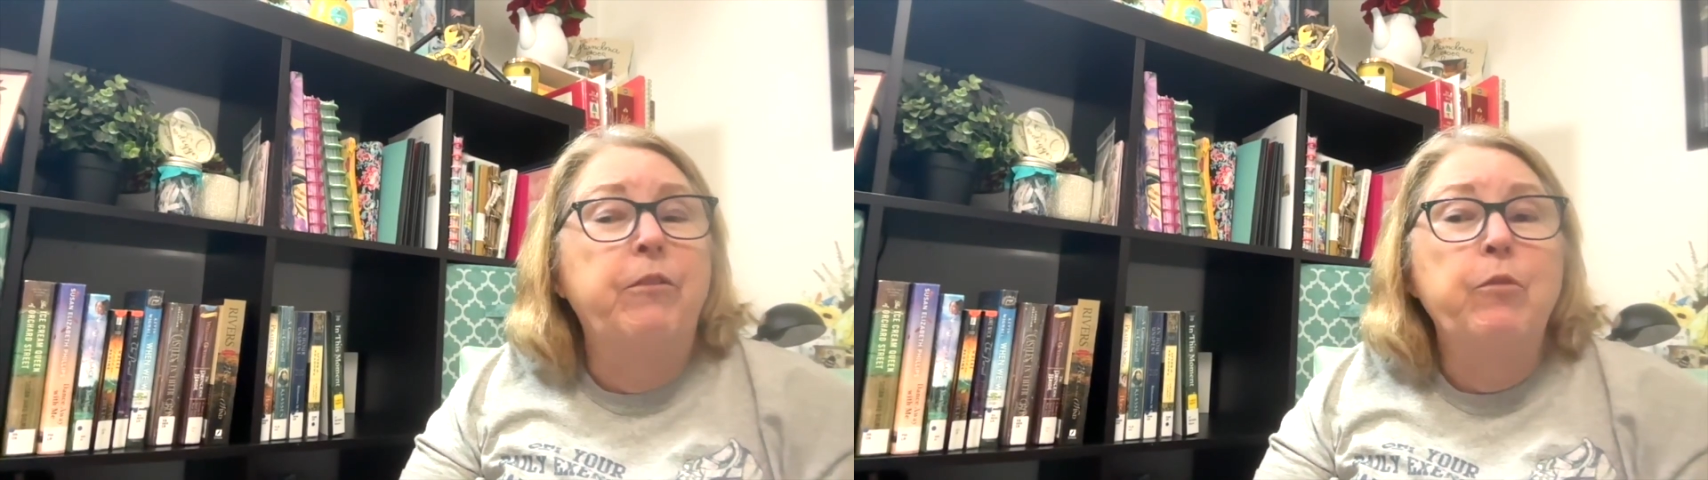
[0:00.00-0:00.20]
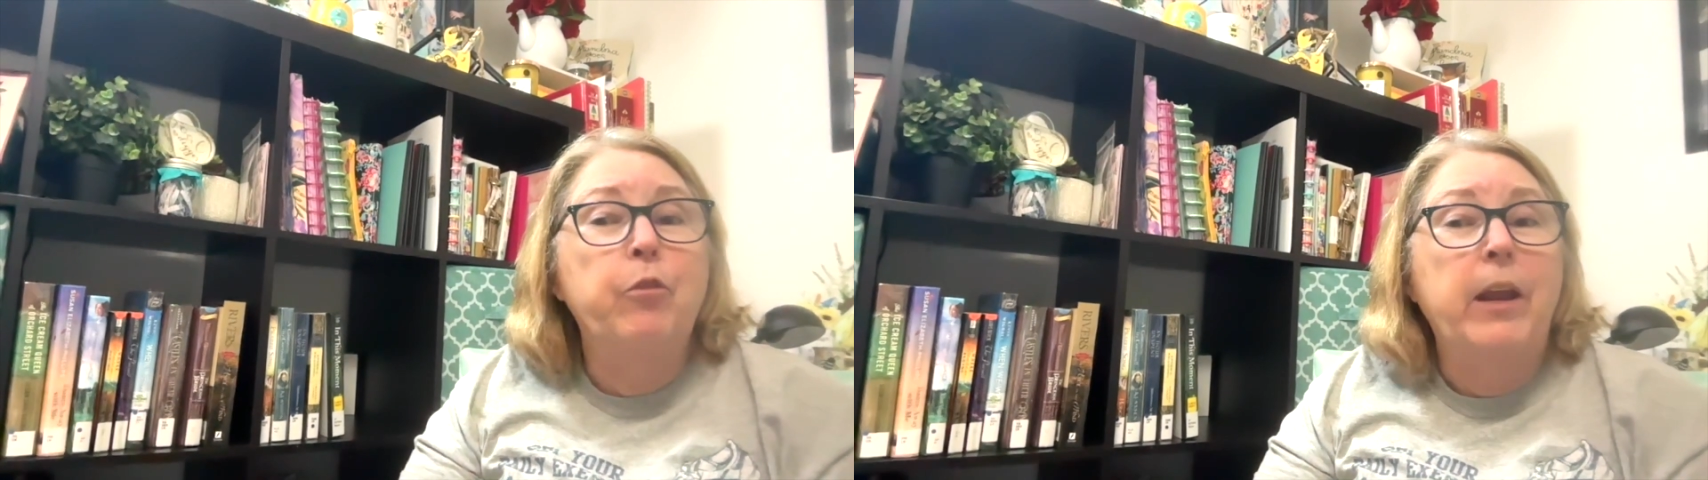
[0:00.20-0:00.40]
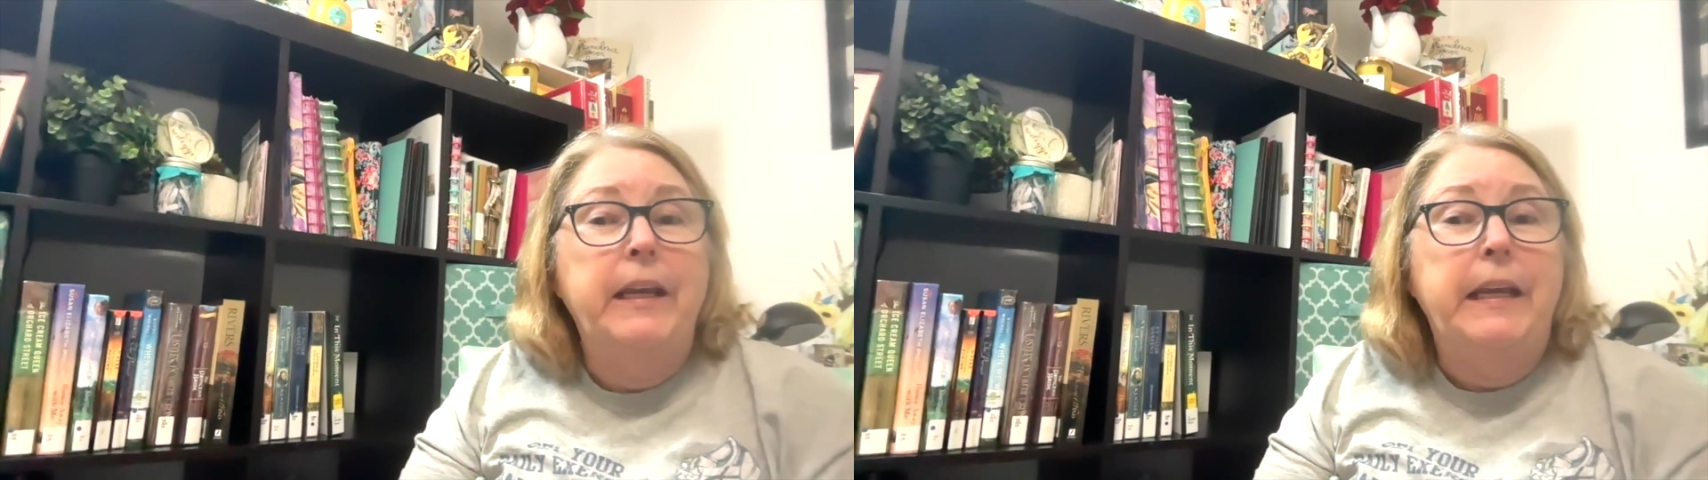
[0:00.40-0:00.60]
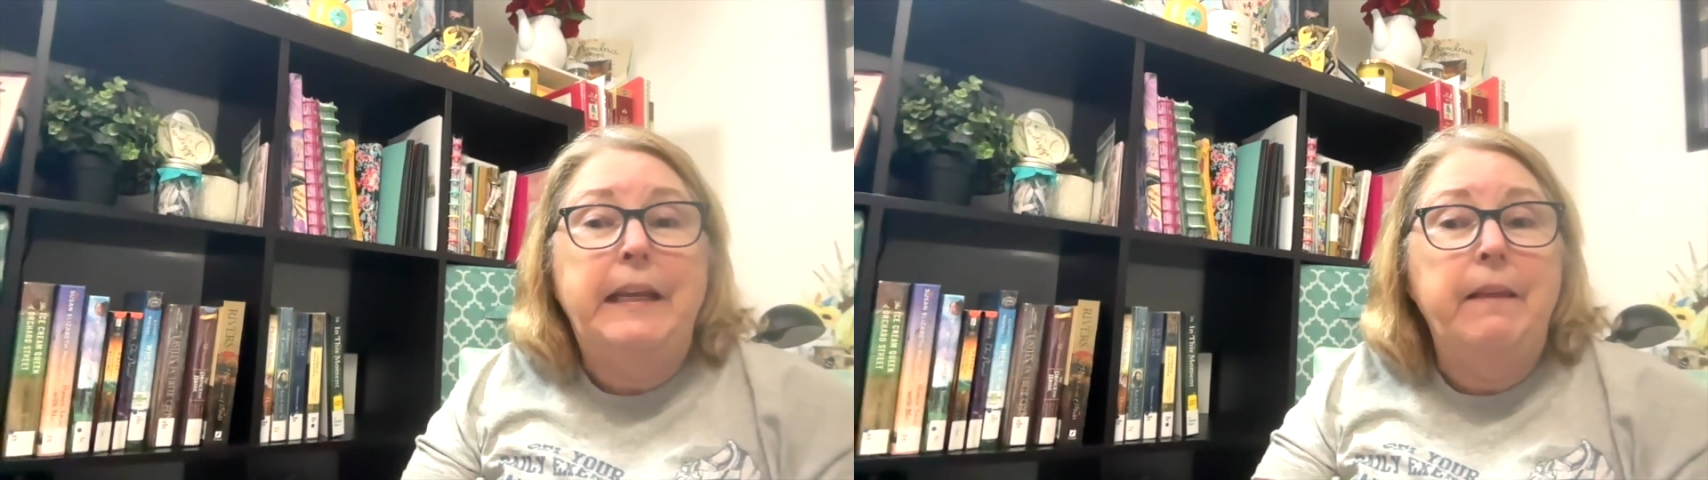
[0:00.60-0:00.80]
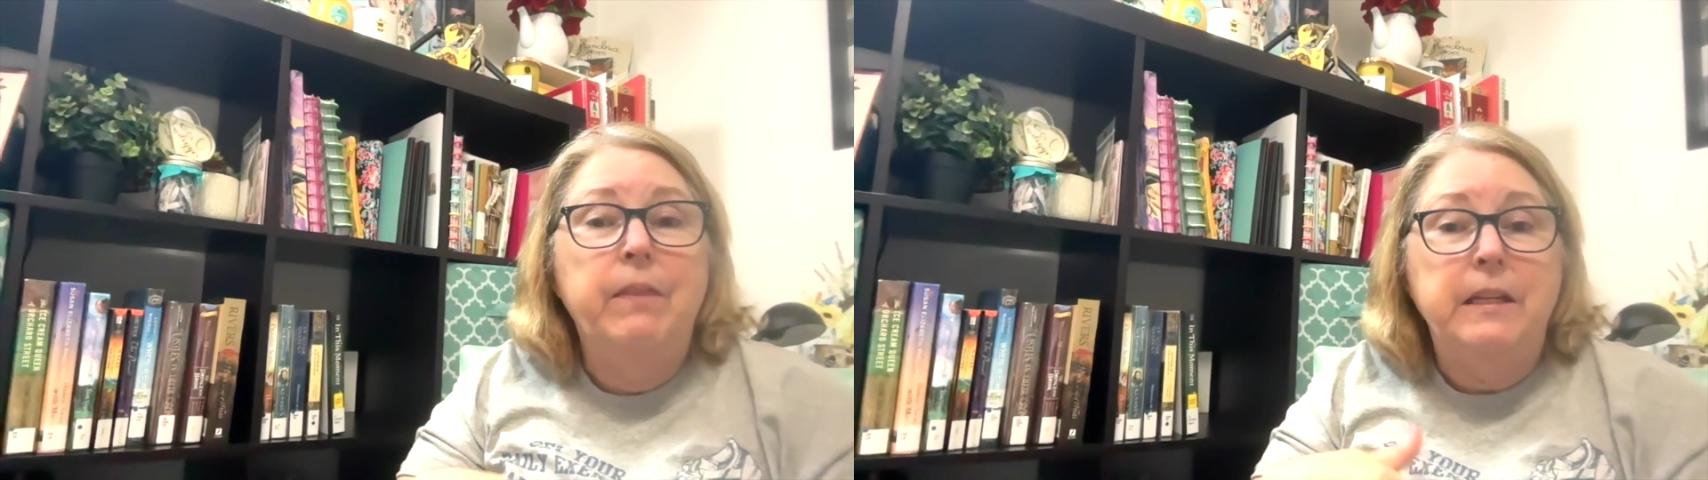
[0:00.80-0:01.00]
you've read
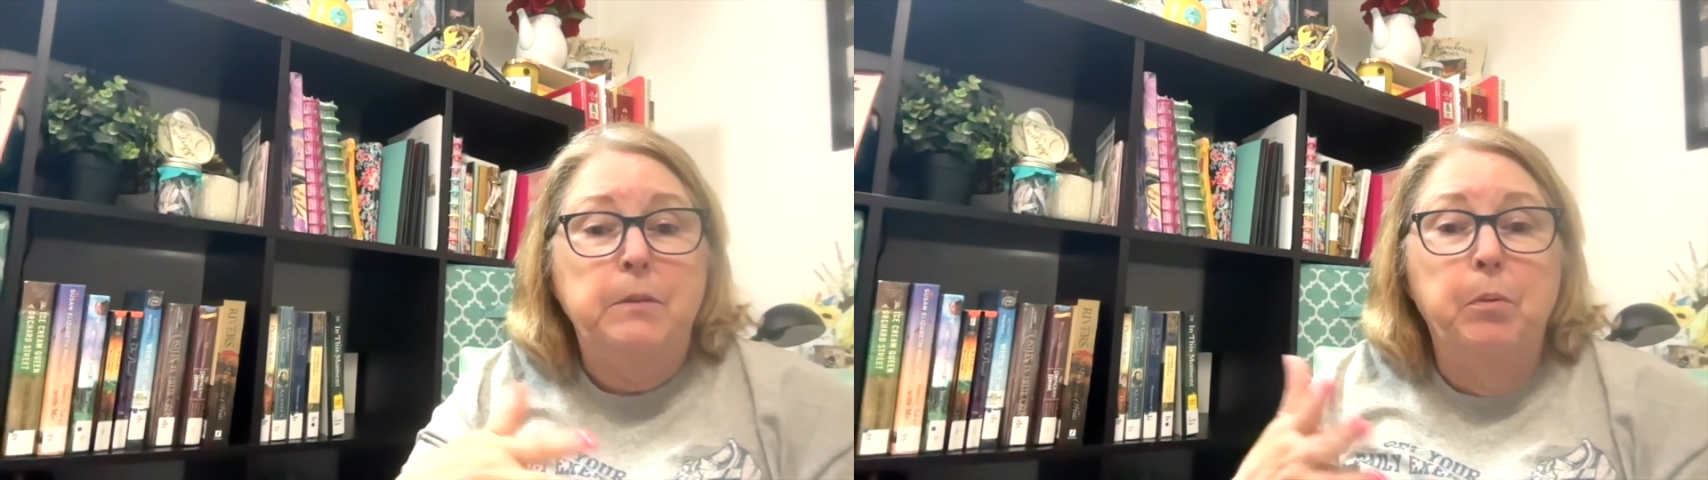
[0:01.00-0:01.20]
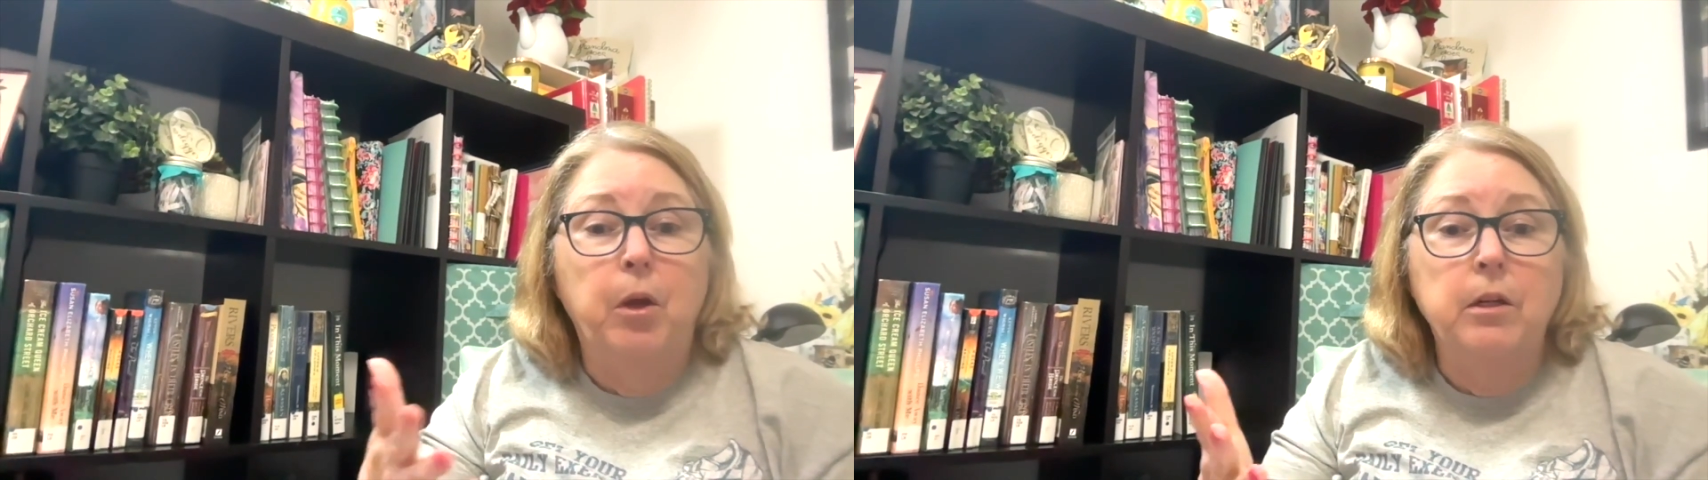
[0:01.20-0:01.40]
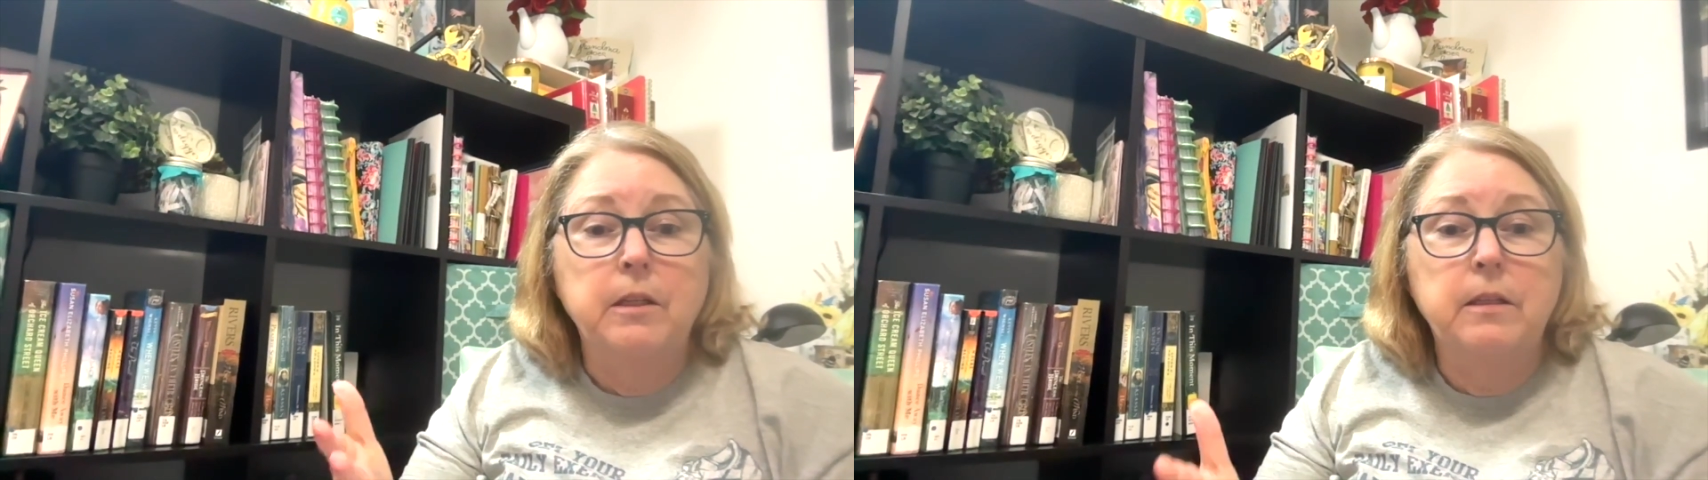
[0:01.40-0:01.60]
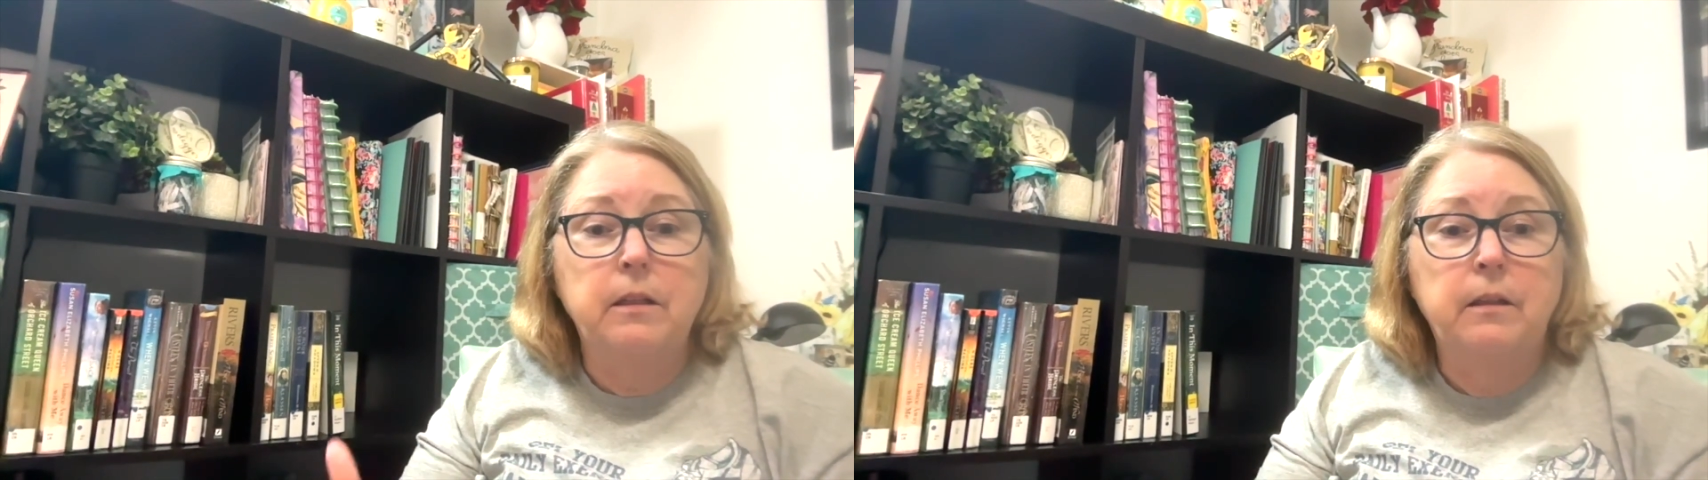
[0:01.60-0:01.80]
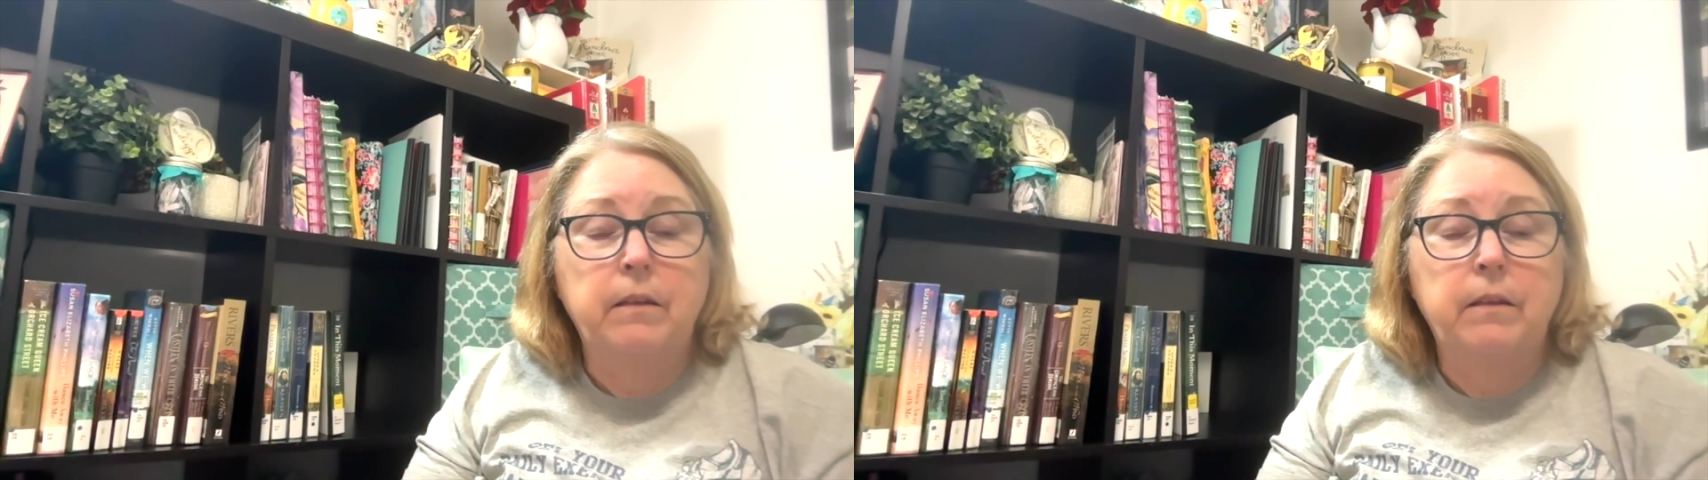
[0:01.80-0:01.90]
any of these books